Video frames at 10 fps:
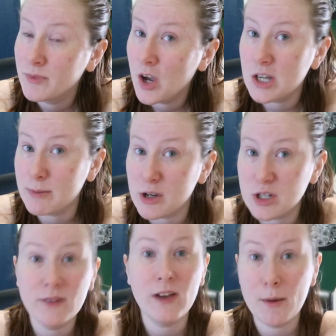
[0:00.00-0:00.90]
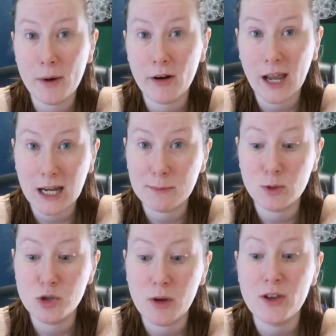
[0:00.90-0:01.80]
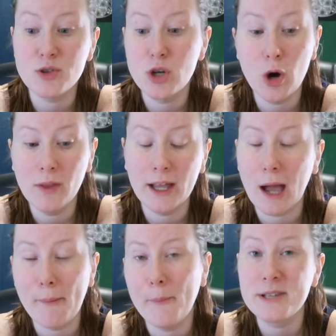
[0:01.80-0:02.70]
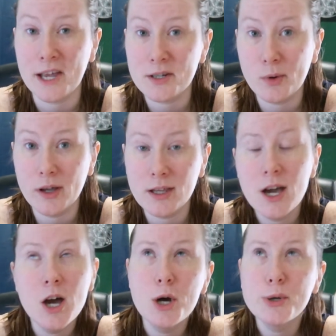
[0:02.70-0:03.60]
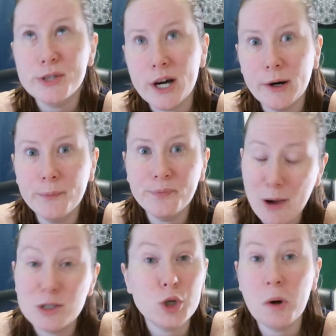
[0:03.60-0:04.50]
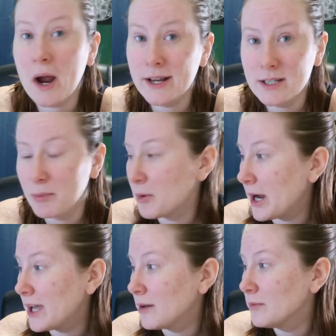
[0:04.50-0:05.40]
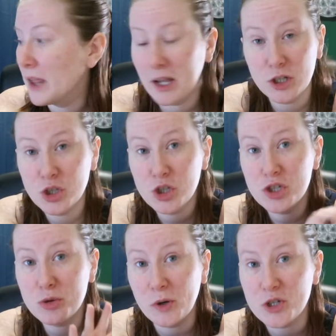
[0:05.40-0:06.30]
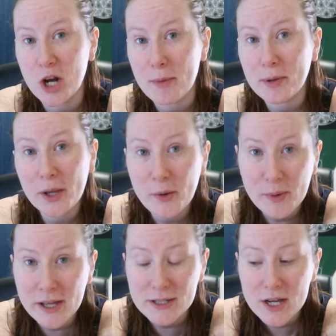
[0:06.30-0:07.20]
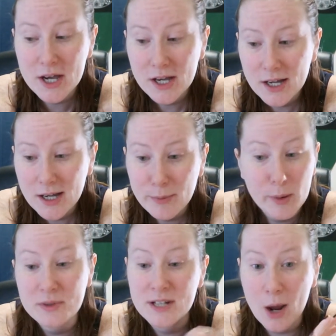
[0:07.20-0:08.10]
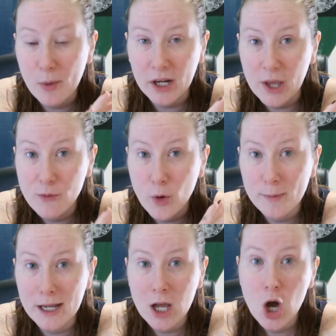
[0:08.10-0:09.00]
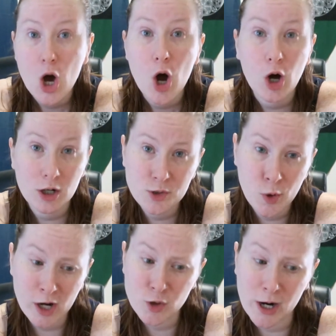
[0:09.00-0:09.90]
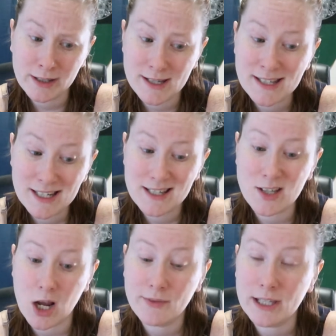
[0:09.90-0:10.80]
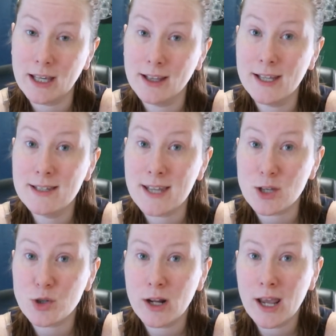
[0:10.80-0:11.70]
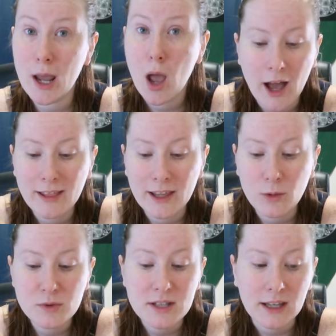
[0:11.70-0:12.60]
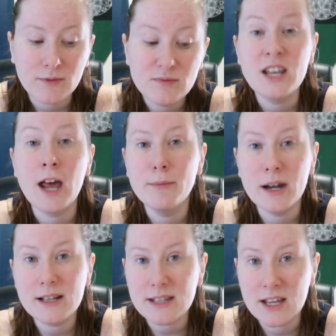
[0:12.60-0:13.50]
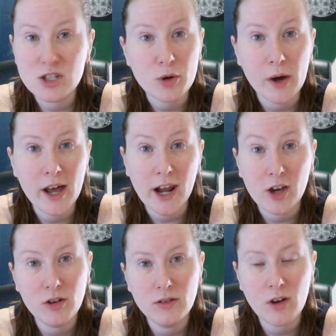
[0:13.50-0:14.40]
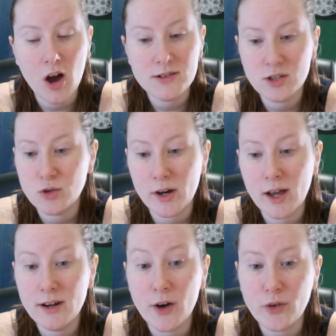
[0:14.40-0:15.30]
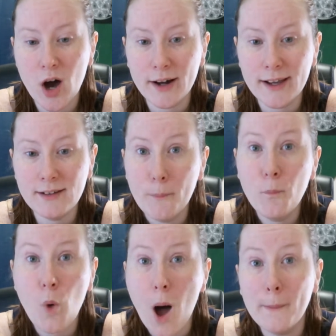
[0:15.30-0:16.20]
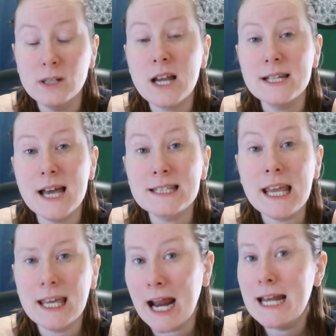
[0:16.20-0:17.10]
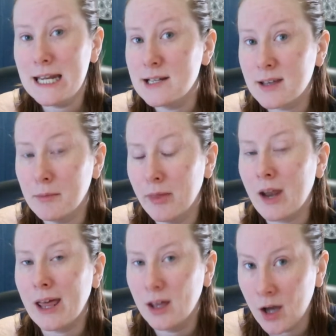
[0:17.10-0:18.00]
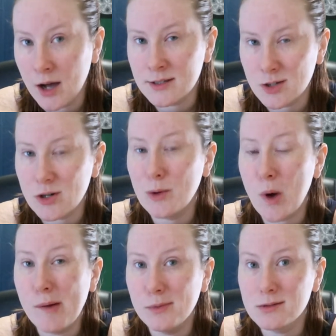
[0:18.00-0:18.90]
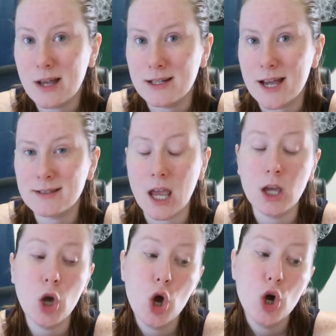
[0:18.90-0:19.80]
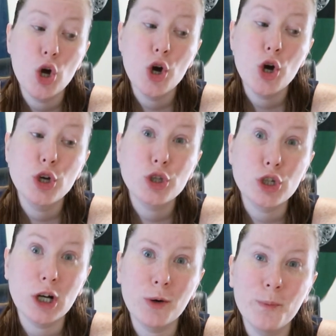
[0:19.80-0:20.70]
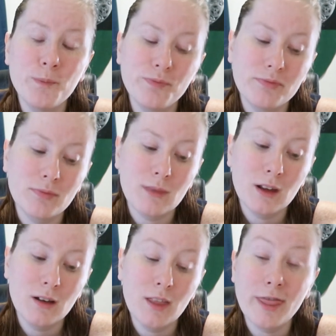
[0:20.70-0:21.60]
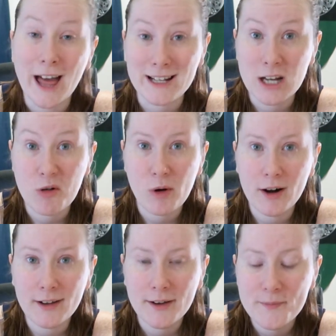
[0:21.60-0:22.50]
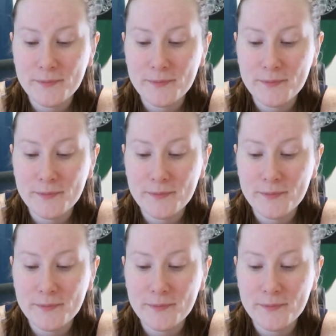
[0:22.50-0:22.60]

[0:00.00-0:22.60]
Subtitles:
especially Vampire Academy, which you guys know like I'm obsessed with. So I was trying to break it, like switch it up a little bit, but it was not working for me. Also, I tried listening to Song of Achilles yesterday. I like was like 10 minutes into it and I couldn't concentrate enough on it while multitasking, and I need something that I can concentrate while multitasking. So that didn't work.